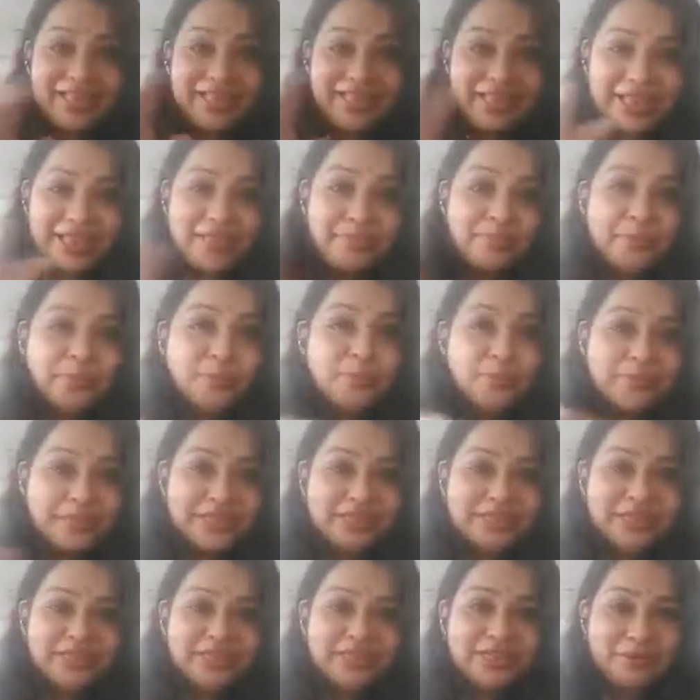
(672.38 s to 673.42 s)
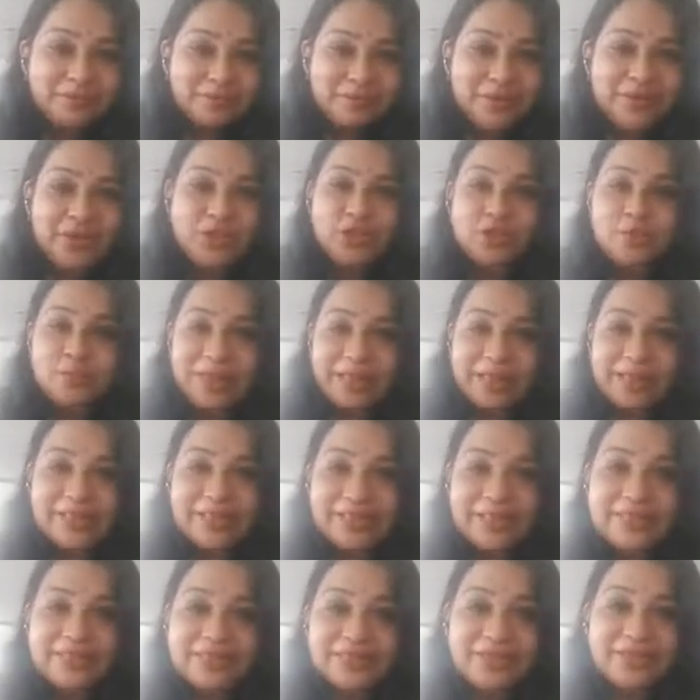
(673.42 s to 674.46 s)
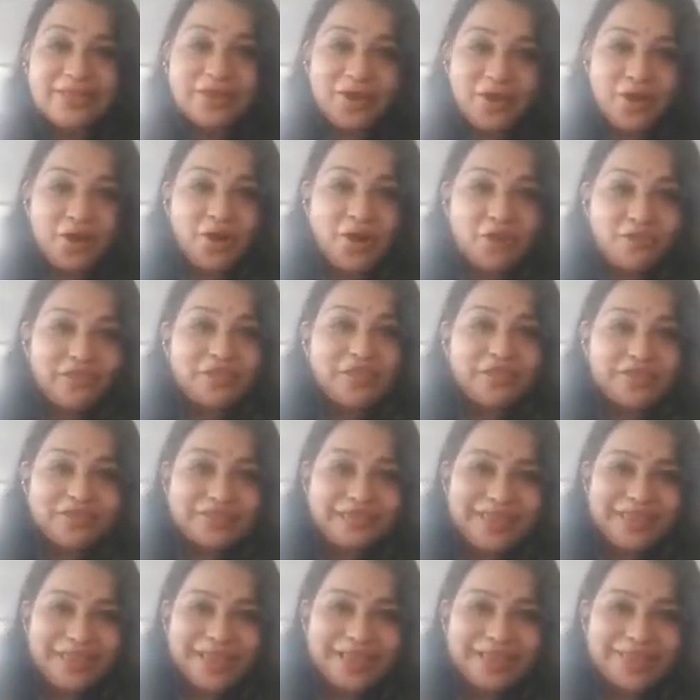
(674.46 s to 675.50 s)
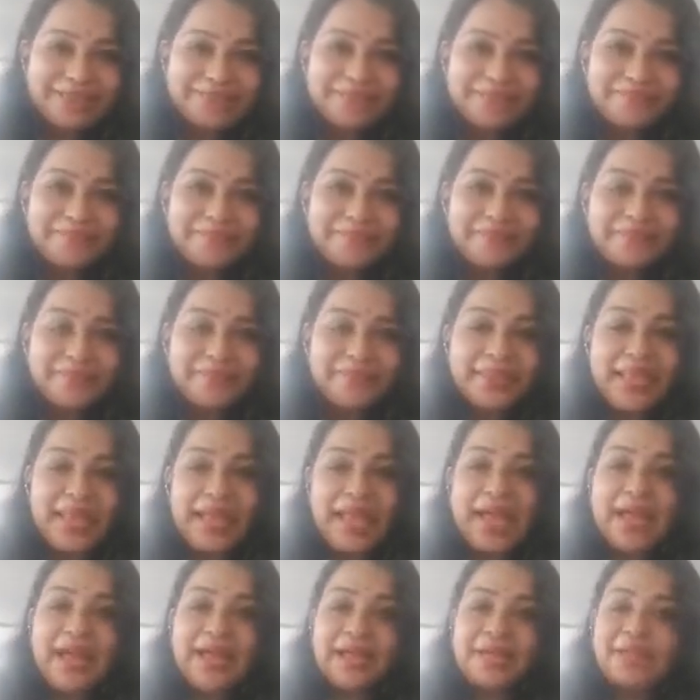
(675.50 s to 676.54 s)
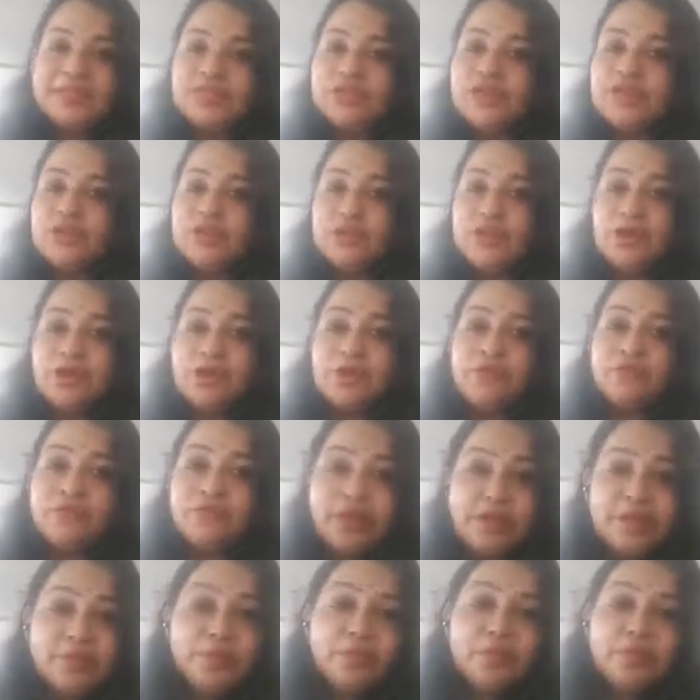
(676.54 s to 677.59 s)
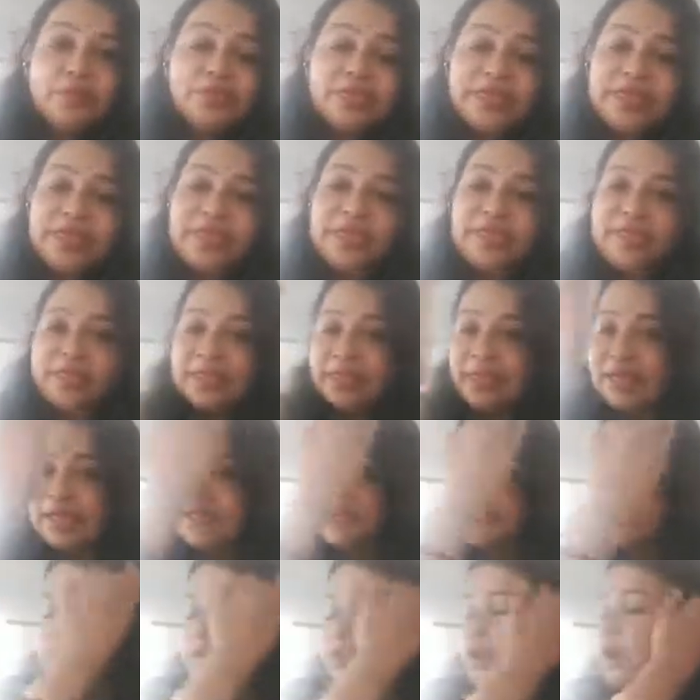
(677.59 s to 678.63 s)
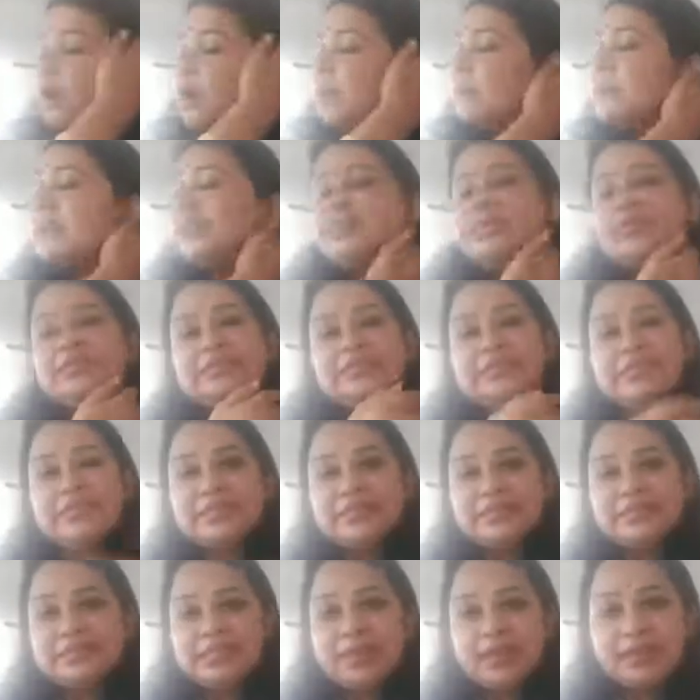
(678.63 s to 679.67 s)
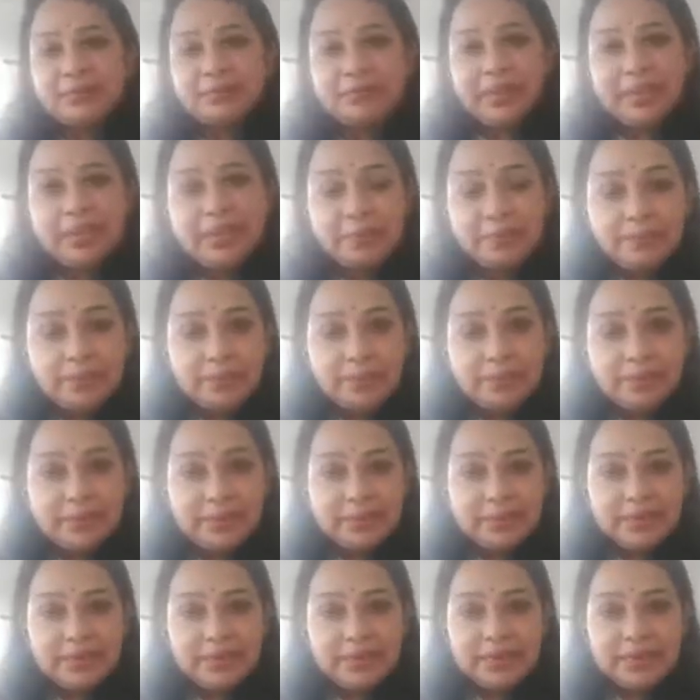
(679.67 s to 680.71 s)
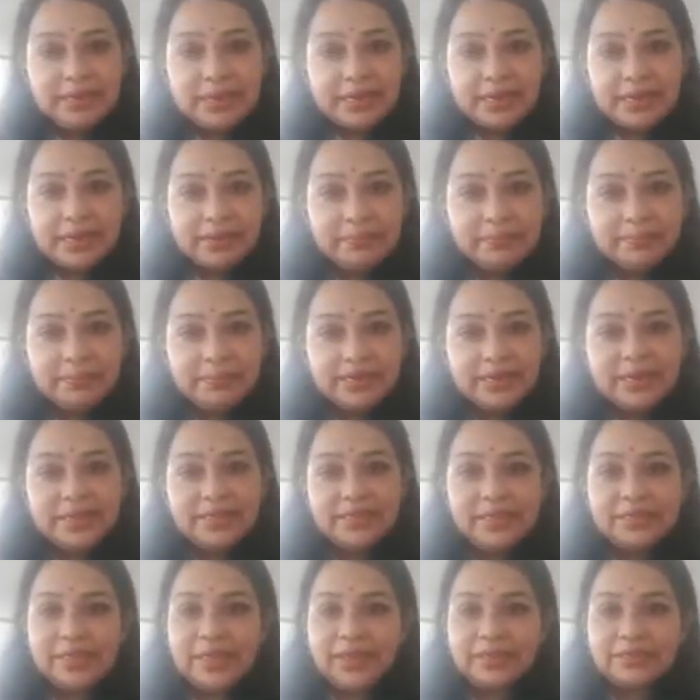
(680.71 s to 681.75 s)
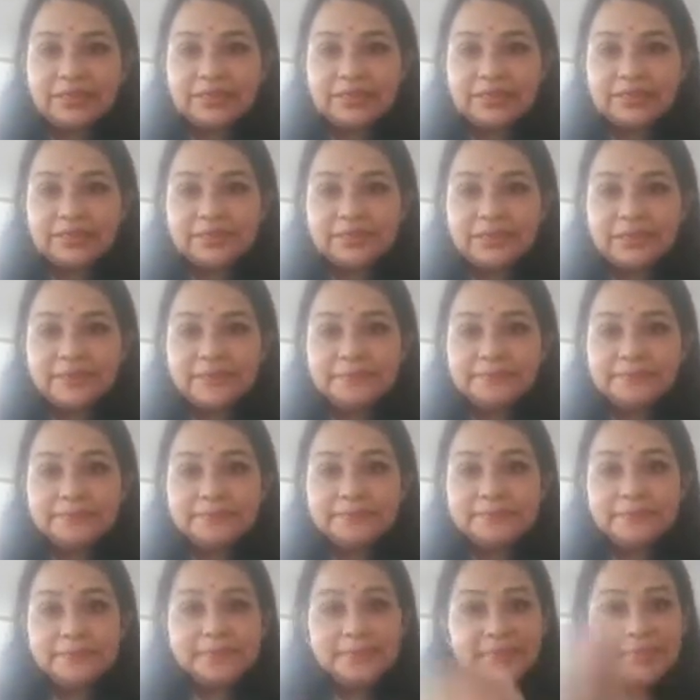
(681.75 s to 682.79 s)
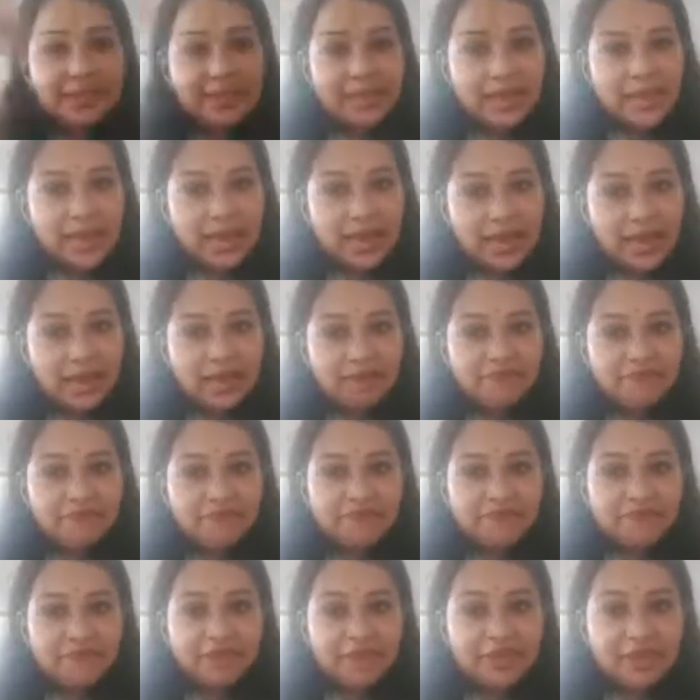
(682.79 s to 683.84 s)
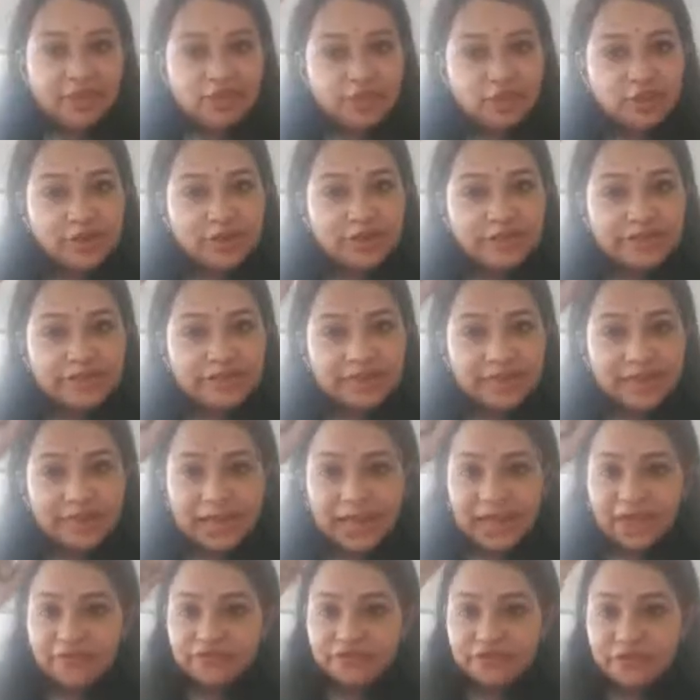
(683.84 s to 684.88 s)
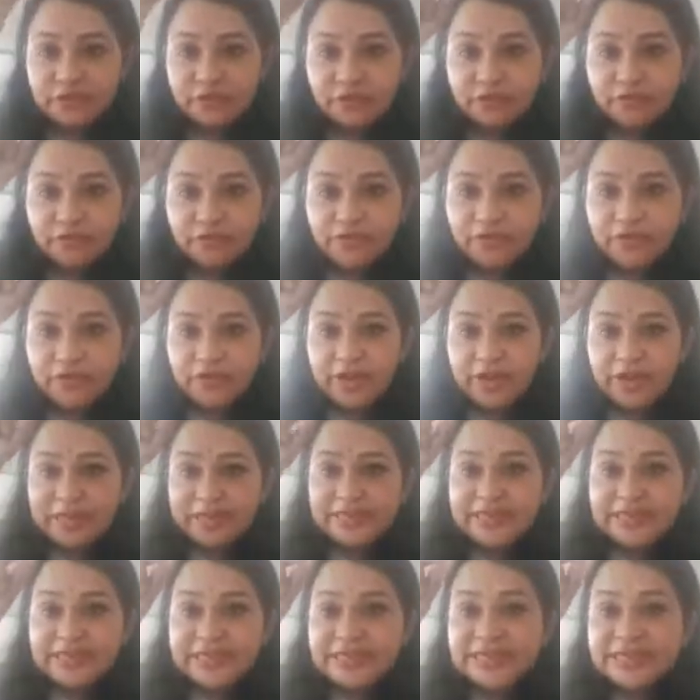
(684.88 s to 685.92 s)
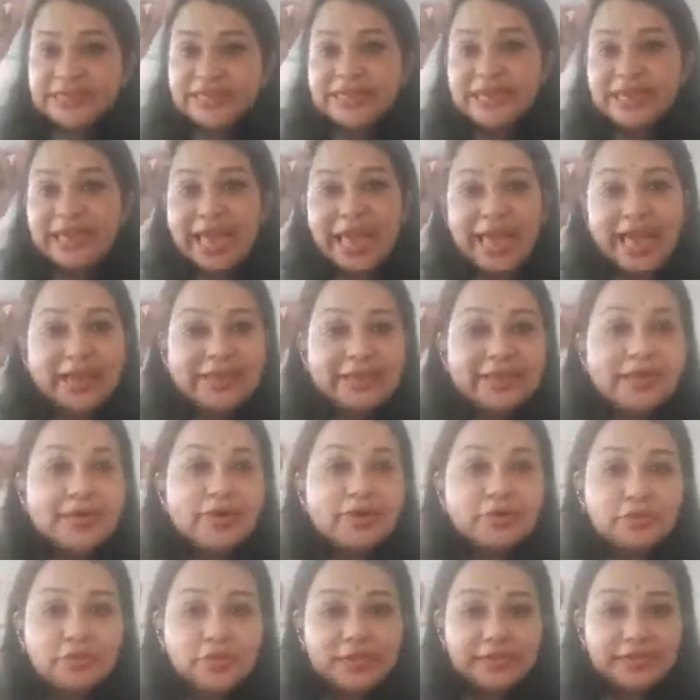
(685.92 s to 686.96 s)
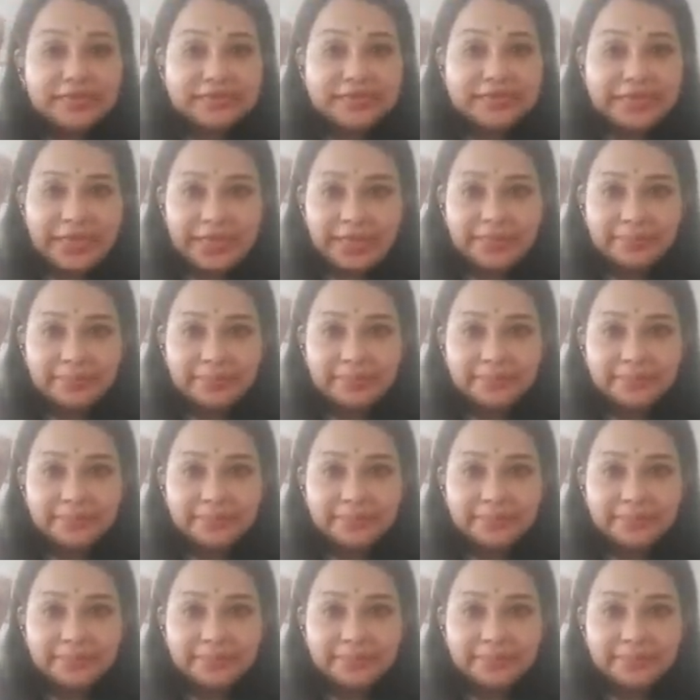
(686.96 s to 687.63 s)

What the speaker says: help you maintain the pH balance of the scalp. And one more thing that we commonly see is that many people complain that they have itchiness, they have sort of cystic acne on the scalp.